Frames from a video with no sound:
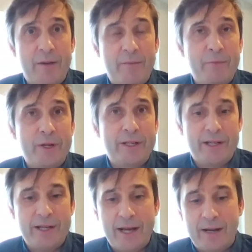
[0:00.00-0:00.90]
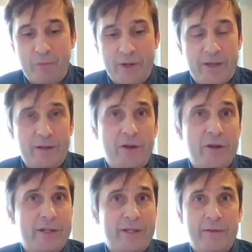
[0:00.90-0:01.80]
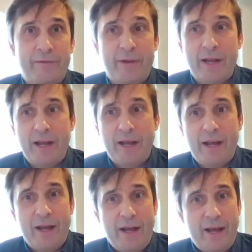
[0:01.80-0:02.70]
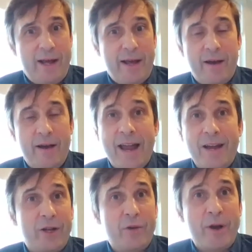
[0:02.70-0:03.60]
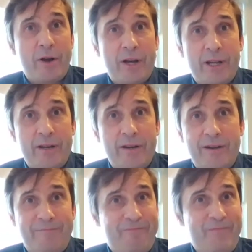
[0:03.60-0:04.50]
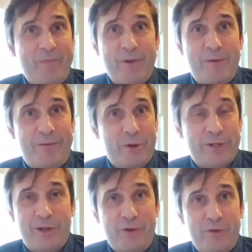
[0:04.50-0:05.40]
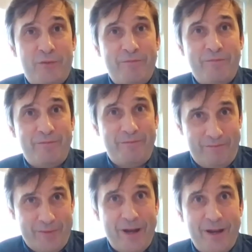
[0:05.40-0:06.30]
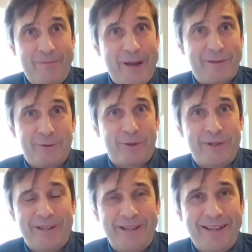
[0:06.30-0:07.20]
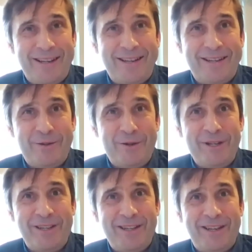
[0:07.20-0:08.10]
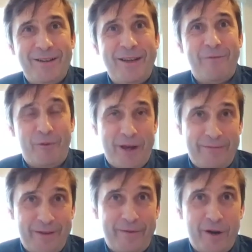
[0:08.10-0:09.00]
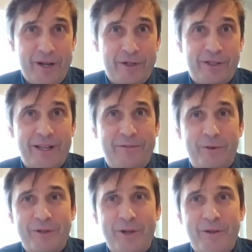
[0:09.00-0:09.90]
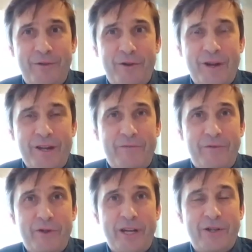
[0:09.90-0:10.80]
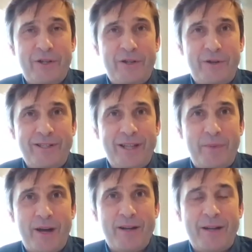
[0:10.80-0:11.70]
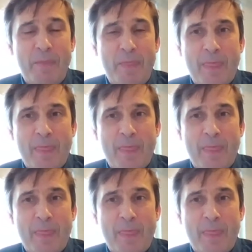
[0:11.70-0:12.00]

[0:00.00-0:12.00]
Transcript: We see that with the likes of Anglo-American, Fortescue Metals doing, or FFI, I should say, Fortescue Future Industries, their partner,